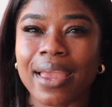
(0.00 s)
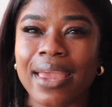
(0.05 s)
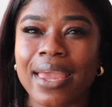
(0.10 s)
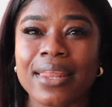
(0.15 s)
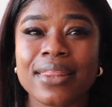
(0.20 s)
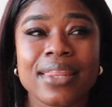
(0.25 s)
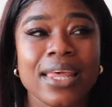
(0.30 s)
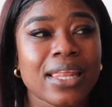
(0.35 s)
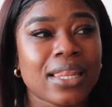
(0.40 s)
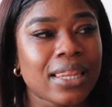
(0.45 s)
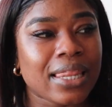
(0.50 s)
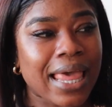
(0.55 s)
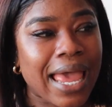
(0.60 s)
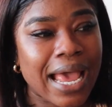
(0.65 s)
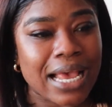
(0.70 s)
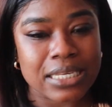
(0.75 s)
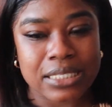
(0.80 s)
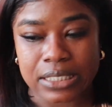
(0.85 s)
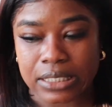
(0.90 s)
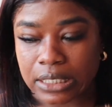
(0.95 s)
And then
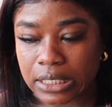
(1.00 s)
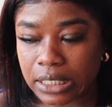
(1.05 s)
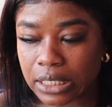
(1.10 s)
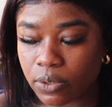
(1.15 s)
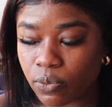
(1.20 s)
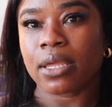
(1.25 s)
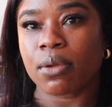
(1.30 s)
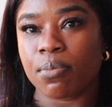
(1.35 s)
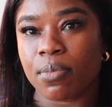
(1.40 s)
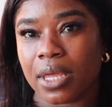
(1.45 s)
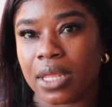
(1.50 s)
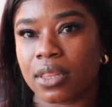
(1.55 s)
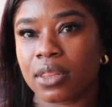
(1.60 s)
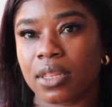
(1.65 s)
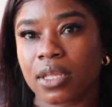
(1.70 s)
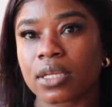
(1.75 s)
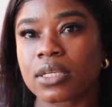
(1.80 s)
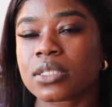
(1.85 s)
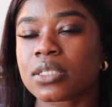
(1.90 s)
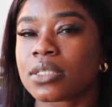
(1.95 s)
lastly, recommend
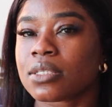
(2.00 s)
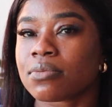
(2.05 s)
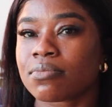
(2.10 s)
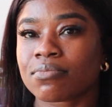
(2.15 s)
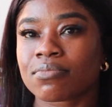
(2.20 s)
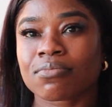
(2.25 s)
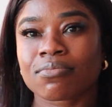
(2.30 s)
this.